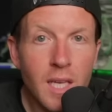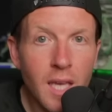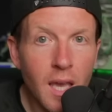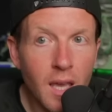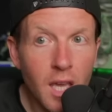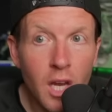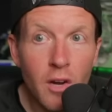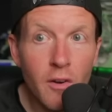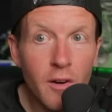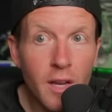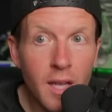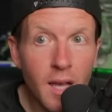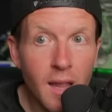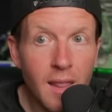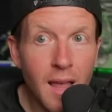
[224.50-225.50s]
and
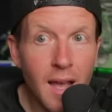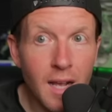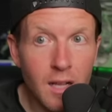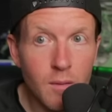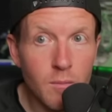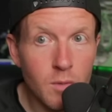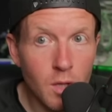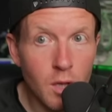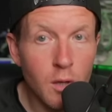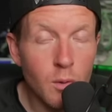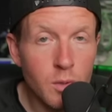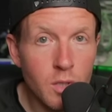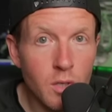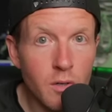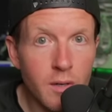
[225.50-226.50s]
carrying a lot
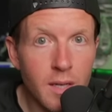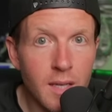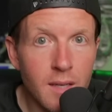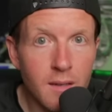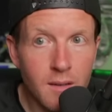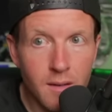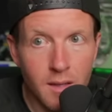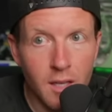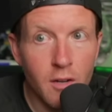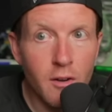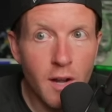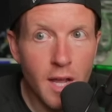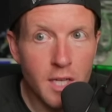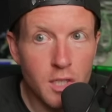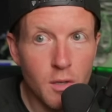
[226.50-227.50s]
closer in
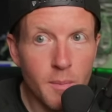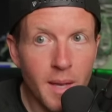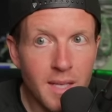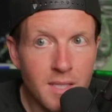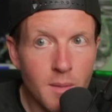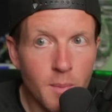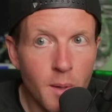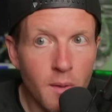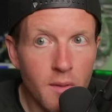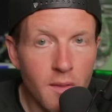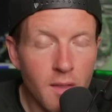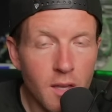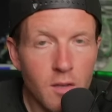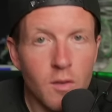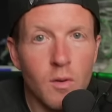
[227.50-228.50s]
international basketball than
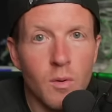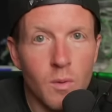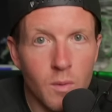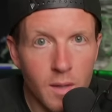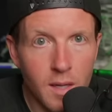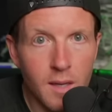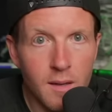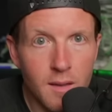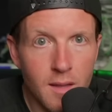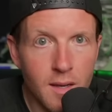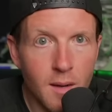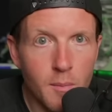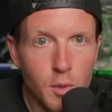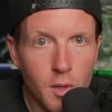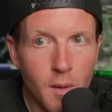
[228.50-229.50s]
they do in the
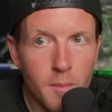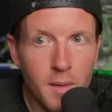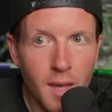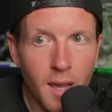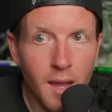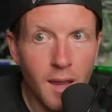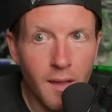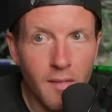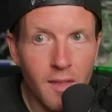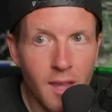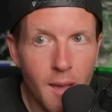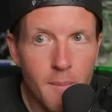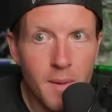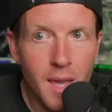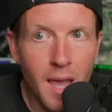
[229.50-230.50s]
W N B A and the
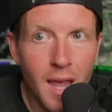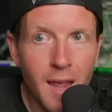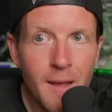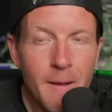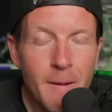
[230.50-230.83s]
N B A.